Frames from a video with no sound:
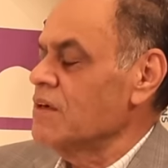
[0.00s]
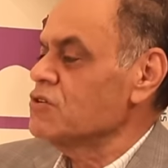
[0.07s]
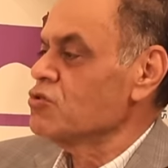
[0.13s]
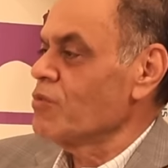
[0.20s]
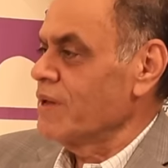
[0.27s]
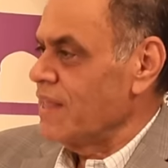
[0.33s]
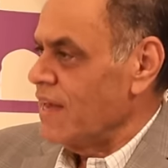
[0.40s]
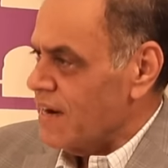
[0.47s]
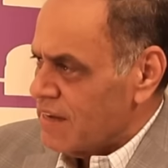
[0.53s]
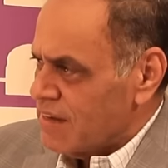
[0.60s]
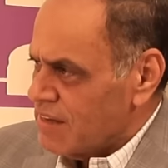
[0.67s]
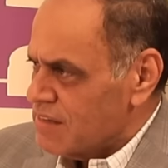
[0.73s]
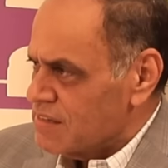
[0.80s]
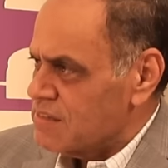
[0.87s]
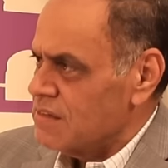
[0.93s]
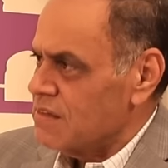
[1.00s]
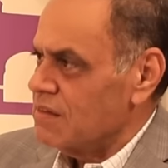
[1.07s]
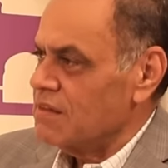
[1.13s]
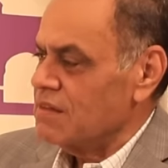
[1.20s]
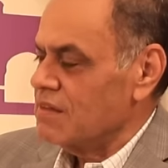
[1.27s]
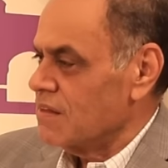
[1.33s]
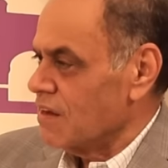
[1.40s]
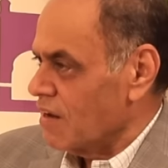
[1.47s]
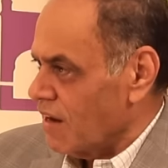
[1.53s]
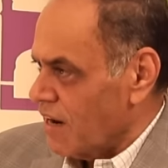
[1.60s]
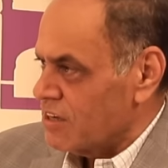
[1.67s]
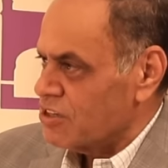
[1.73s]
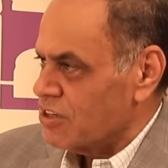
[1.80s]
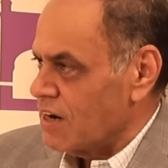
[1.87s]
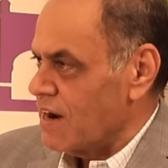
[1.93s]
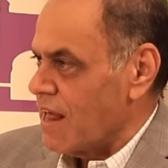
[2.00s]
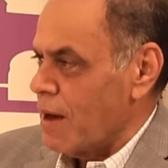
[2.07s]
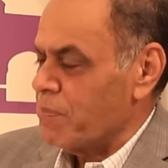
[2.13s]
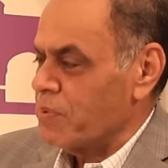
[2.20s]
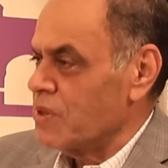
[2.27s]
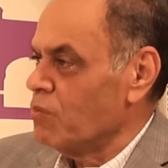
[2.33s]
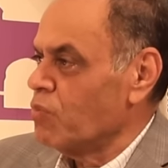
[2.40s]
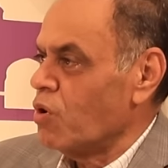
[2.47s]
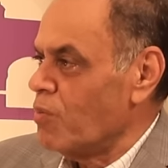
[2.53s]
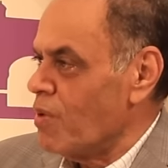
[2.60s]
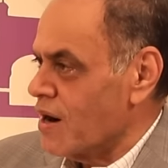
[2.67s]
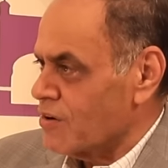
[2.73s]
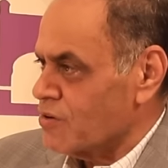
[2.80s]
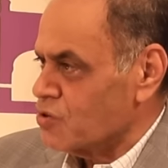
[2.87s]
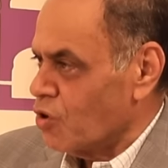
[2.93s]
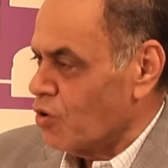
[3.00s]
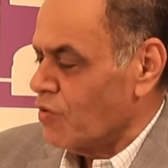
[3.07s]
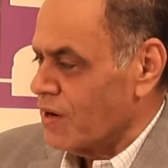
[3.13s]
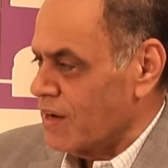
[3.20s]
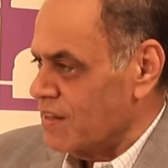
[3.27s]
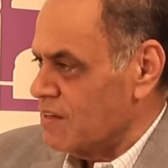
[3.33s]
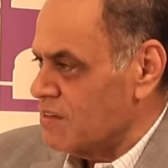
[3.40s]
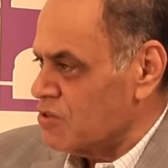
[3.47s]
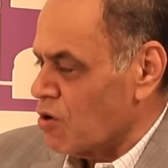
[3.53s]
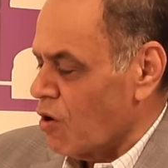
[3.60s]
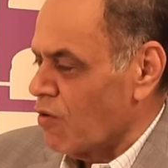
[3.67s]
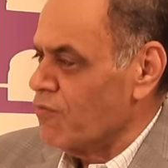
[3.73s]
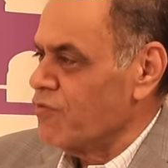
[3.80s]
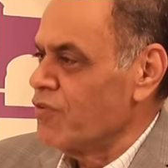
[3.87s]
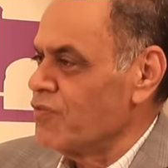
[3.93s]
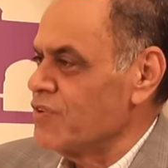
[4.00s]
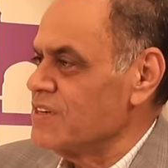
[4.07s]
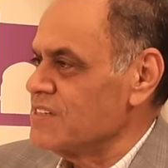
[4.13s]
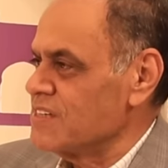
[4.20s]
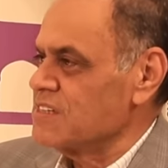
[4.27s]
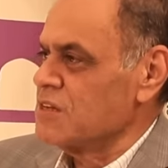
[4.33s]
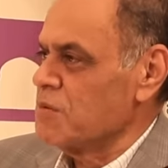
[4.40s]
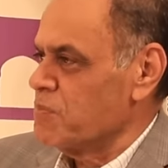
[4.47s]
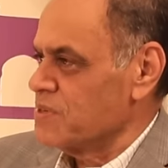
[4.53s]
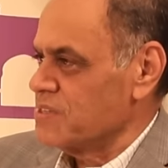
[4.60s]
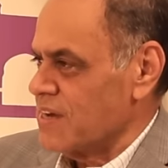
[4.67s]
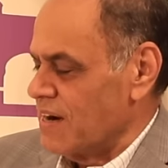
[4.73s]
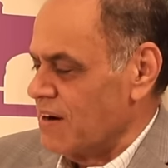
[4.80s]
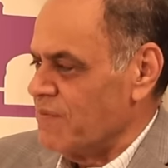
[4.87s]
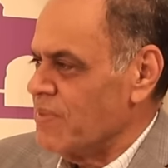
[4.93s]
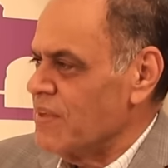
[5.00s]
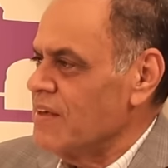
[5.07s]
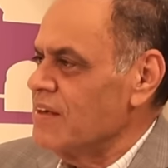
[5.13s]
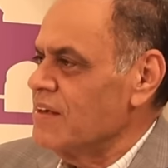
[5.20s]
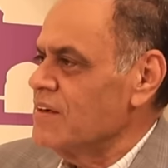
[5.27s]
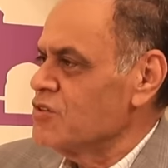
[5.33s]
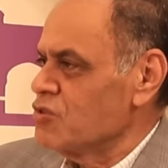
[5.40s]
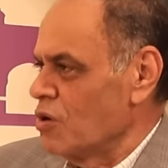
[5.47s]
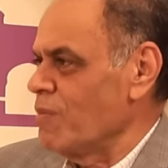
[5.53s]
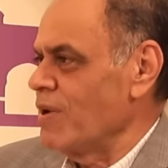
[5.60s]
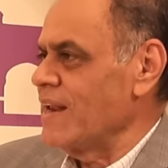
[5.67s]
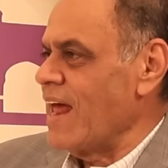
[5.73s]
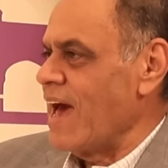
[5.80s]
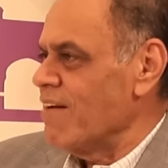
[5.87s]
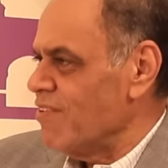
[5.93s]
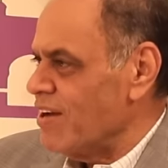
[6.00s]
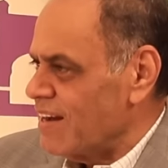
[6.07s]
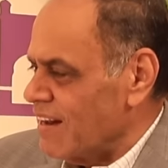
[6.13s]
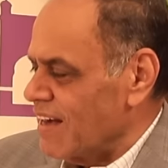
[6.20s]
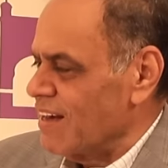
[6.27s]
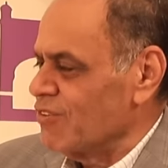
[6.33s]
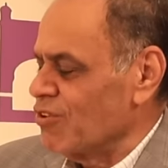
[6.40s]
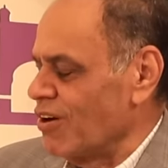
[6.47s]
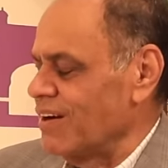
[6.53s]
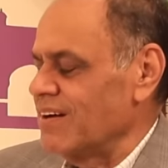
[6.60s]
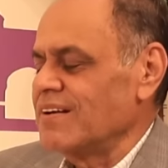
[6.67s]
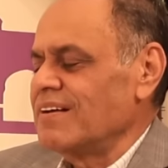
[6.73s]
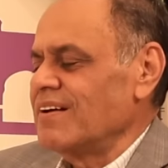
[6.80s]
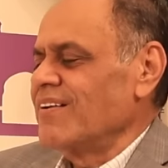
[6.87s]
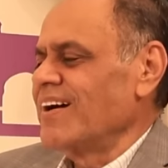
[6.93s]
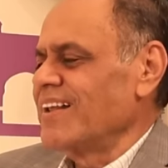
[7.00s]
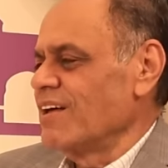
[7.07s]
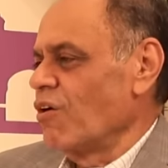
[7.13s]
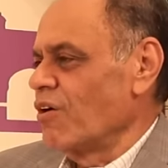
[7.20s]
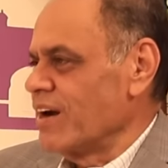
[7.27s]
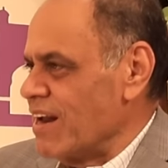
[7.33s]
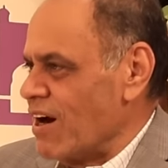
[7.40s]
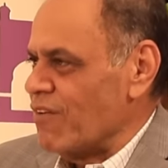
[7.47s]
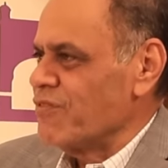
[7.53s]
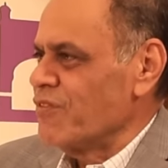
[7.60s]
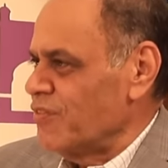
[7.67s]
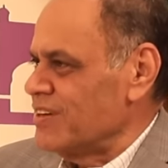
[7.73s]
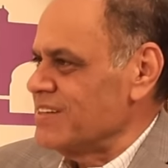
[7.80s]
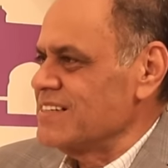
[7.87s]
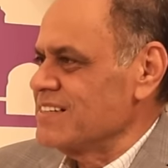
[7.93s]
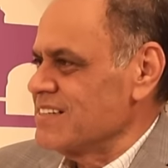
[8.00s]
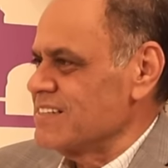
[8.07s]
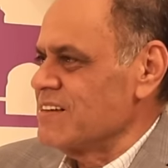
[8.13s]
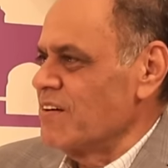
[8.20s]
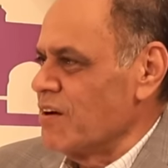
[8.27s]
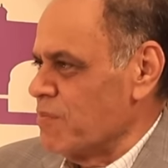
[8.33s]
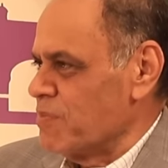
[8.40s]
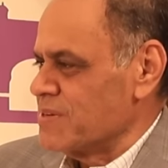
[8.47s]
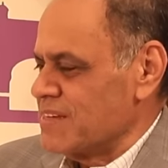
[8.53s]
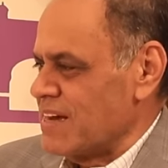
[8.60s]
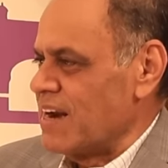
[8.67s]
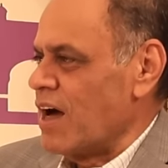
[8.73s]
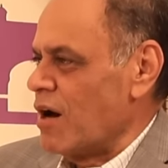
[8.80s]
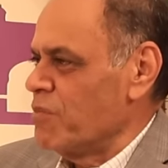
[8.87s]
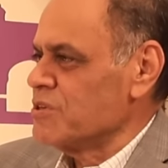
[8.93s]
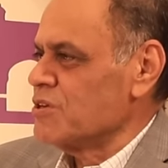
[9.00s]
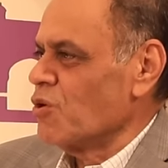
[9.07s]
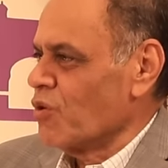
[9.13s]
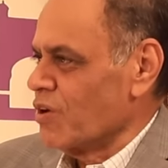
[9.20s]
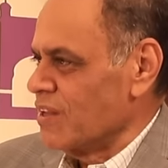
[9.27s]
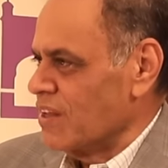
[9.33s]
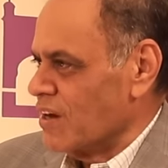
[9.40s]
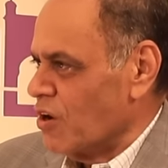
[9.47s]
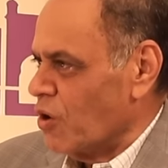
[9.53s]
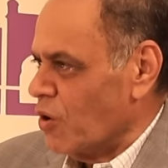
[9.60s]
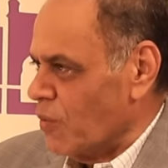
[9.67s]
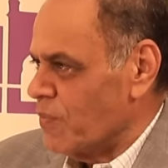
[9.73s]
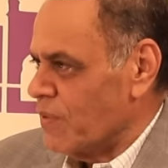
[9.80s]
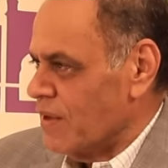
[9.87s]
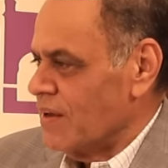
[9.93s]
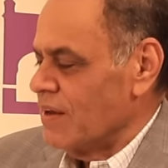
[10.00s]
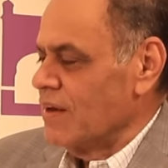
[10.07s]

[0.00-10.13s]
So by the 80s, the correction had happened. The bull market was over and it stalled 50, 60%. So in my naivety, I thought, well, they're already down 50, 60, 70%. How much low can they go?